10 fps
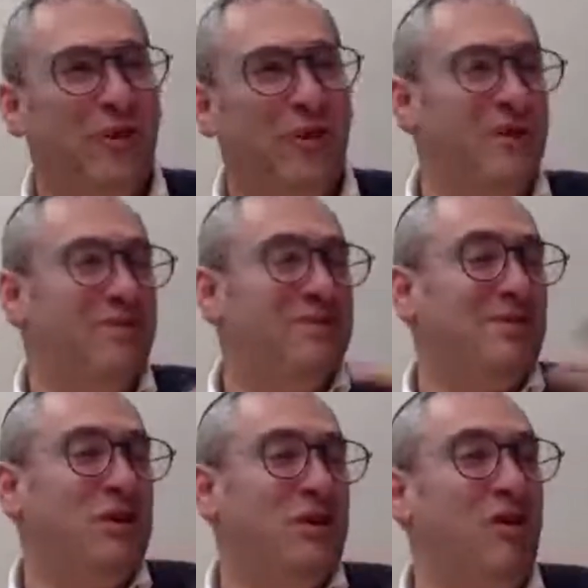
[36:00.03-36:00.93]
And we don't even see
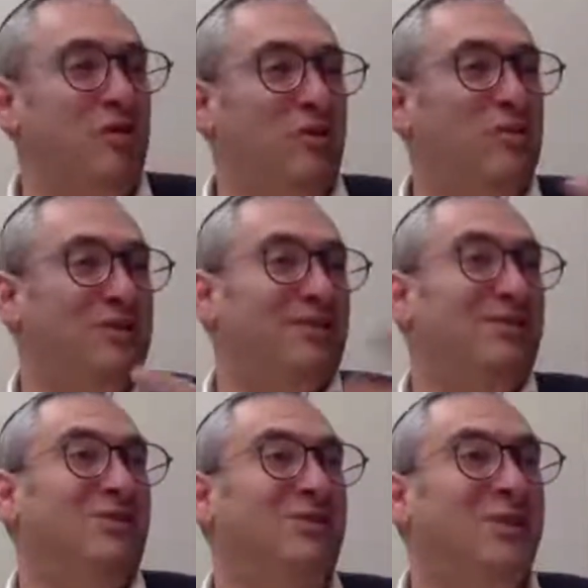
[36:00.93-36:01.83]
the colors. All we see is
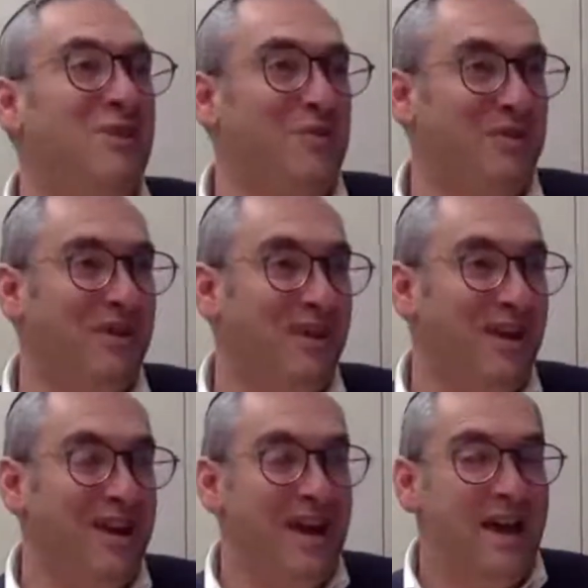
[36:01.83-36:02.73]
the stone.
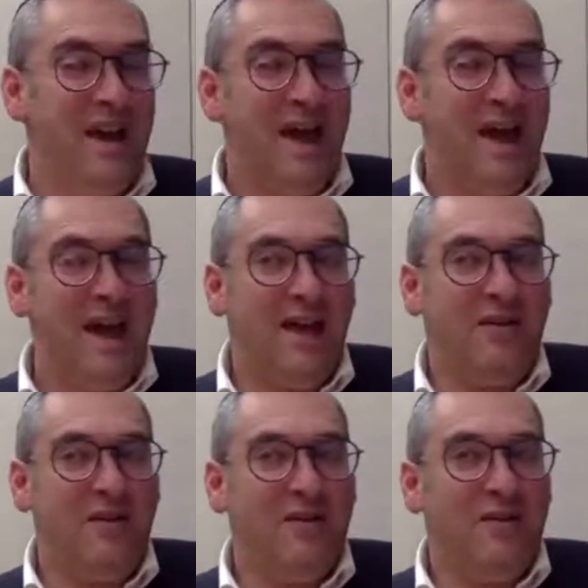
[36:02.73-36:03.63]
And
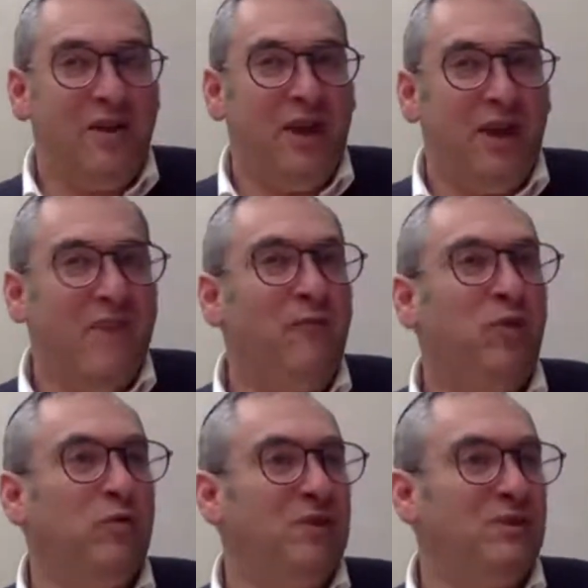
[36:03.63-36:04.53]
the
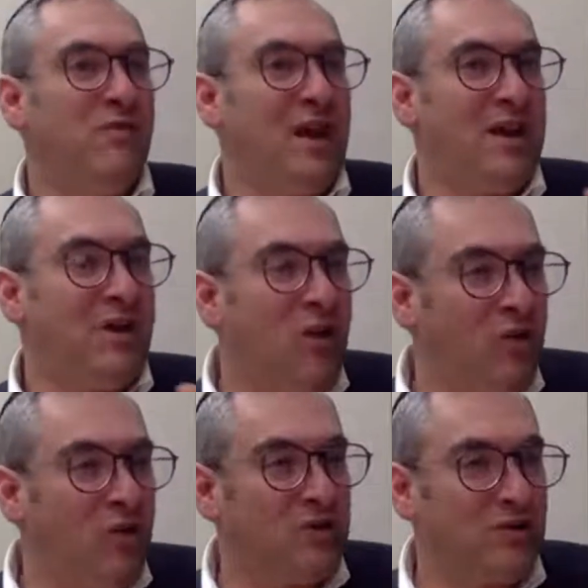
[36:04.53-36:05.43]
influence of that
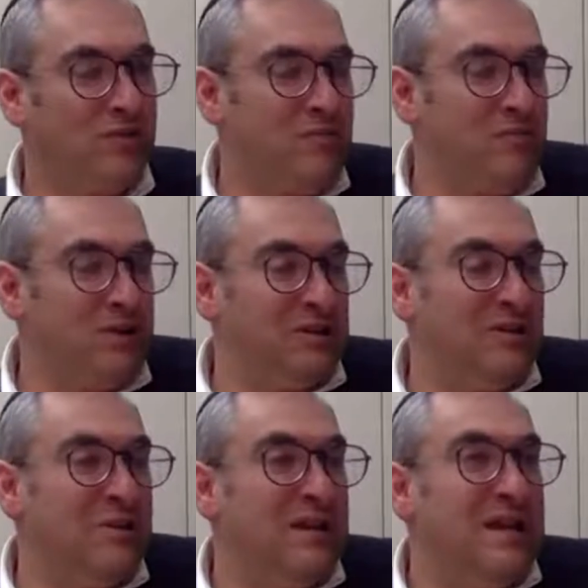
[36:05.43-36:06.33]
culture must have
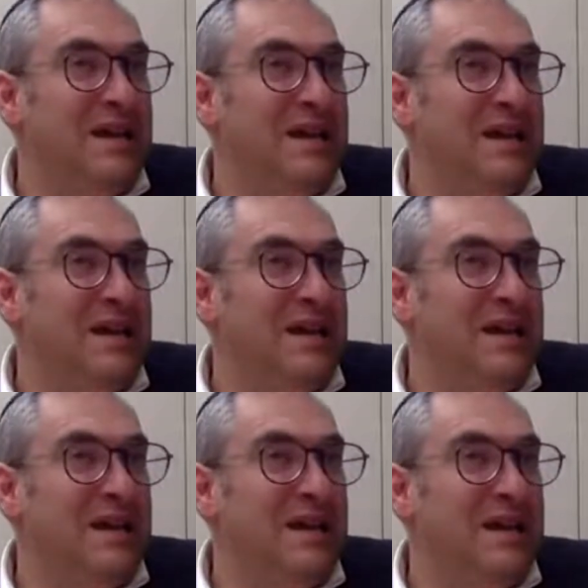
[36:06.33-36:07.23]
been
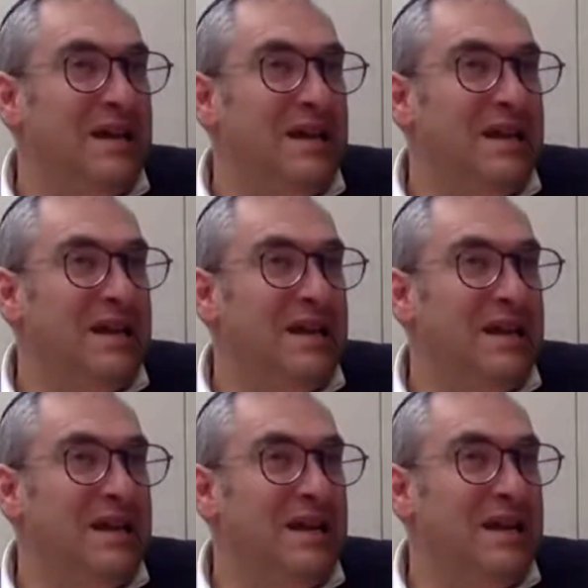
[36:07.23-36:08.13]
incredible.
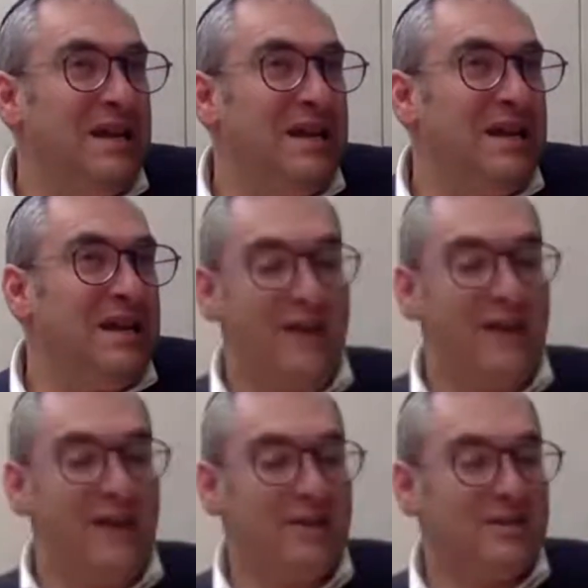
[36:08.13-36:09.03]
And yet
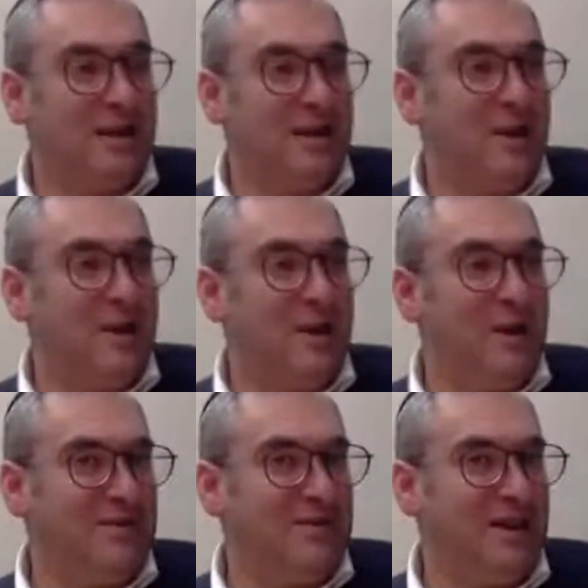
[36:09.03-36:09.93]
somehow we had to
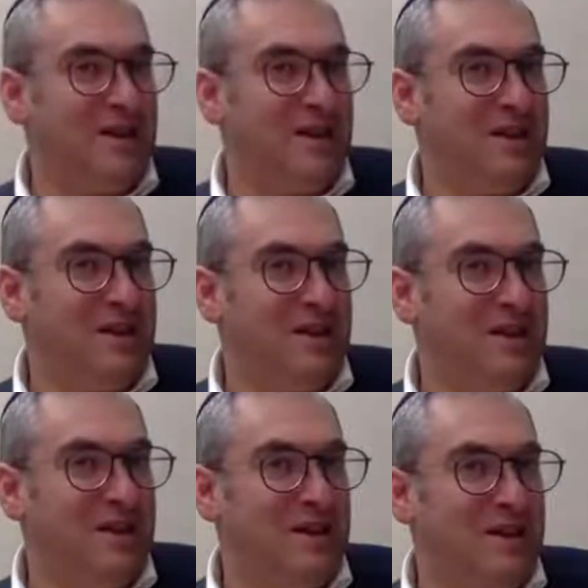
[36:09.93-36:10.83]
say, no, that's
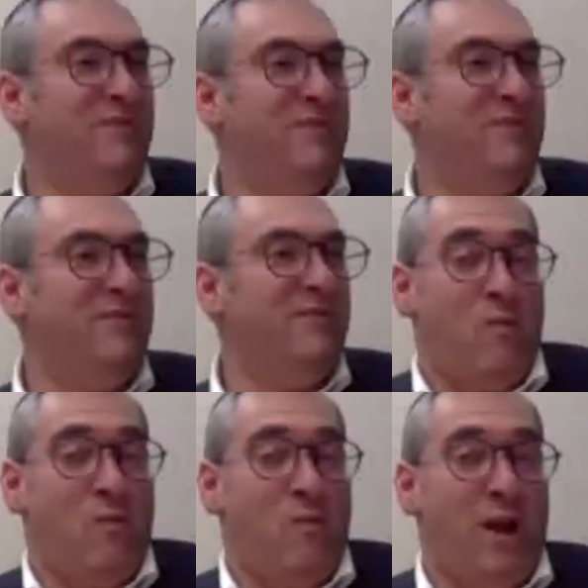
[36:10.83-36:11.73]
not what we believe in.
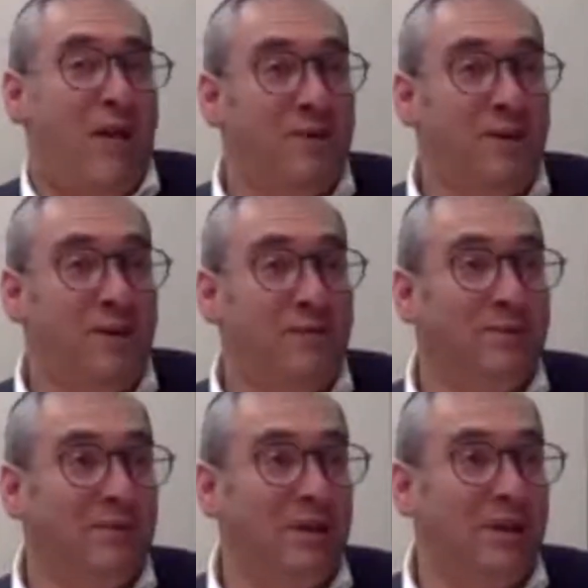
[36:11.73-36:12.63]
Would I have been
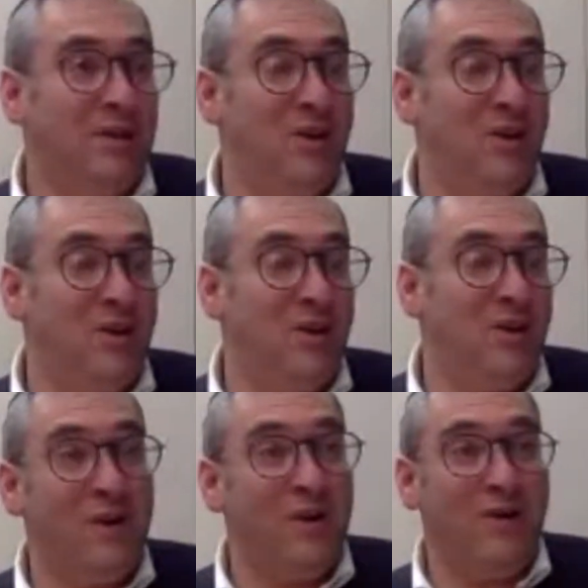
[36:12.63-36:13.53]
able to say no
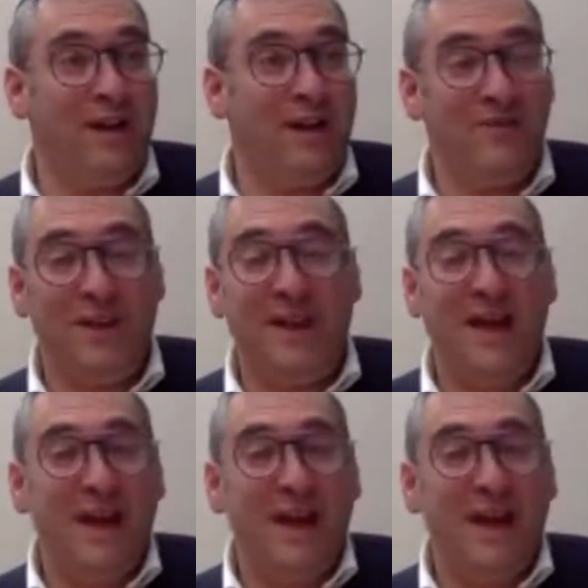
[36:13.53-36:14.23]
if I had lived then?